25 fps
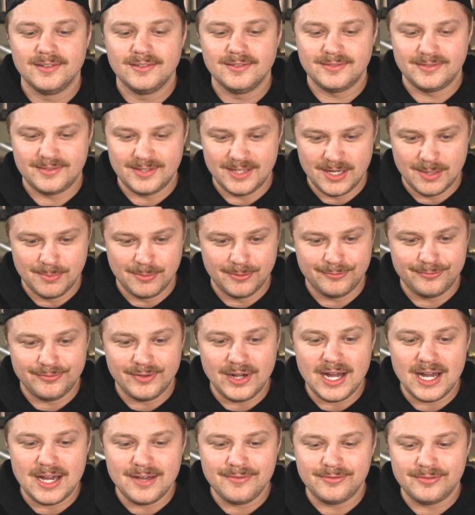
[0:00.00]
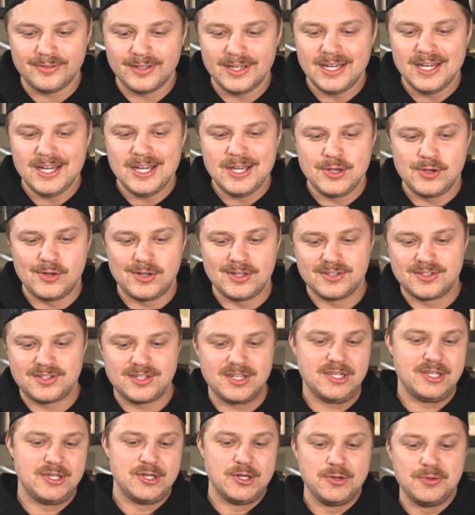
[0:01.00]
Day number 5. You can
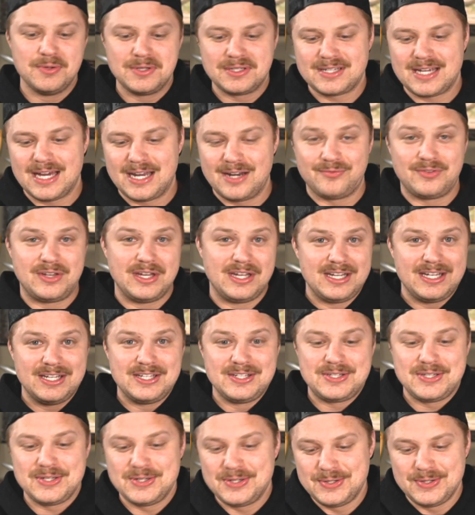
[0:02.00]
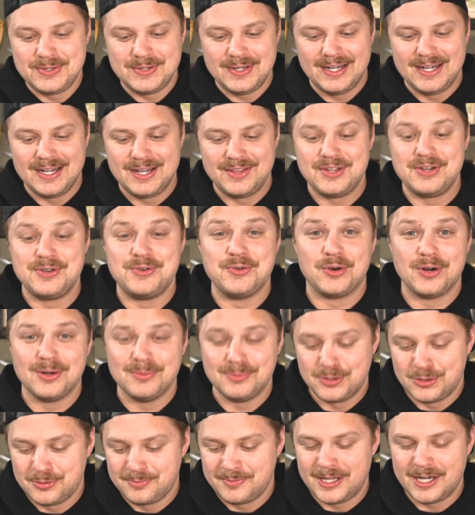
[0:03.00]
see you is kind of getting into the dorm
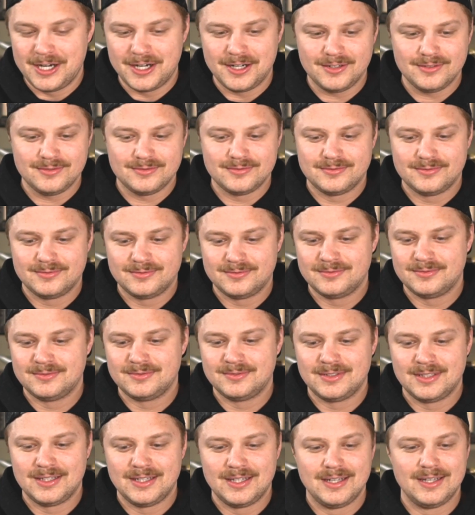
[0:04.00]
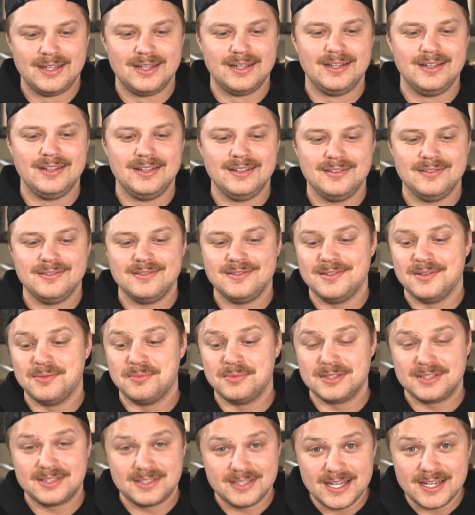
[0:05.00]
room there.
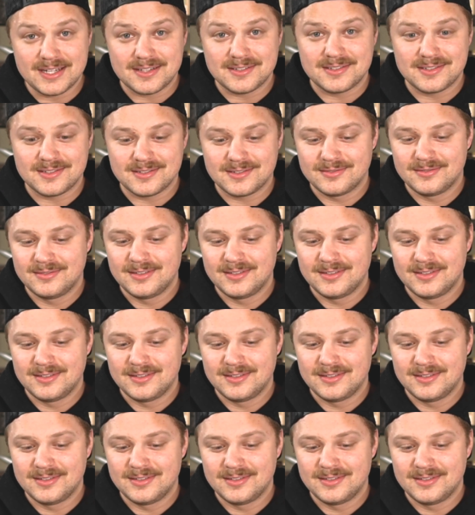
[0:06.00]
Number 6.